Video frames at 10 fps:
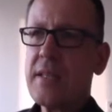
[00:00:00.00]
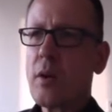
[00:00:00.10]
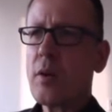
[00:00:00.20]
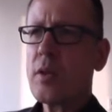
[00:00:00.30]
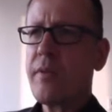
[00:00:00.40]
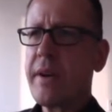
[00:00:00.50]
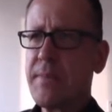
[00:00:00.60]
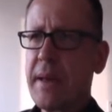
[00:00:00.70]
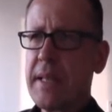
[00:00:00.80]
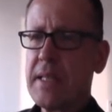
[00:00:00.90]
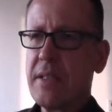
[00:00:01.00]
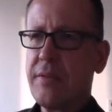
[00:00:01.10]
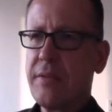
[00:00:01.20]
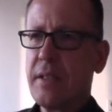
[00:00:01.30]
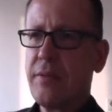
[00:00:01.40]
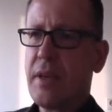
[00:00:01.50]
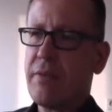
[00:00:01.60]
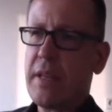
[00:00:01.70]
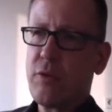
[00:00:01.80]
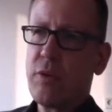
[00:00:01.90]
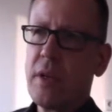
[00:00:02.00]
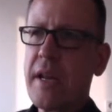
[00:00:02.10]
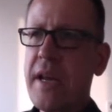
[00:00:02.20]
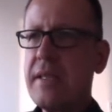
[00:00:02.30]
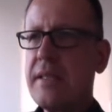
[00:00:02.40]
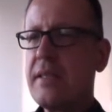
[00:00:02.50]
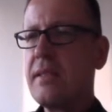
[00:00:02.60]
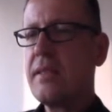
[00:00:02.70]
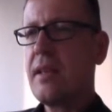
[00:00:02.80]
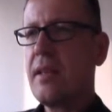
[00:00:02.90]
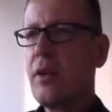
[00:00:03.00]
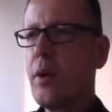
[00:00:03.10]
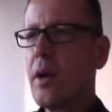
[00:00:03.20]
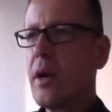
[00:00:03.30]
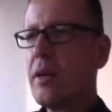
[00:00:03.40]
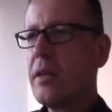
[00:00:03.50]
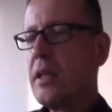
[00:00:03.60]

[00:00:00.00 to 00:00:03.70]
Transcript: also very expensive, and if you have natural gas, then you are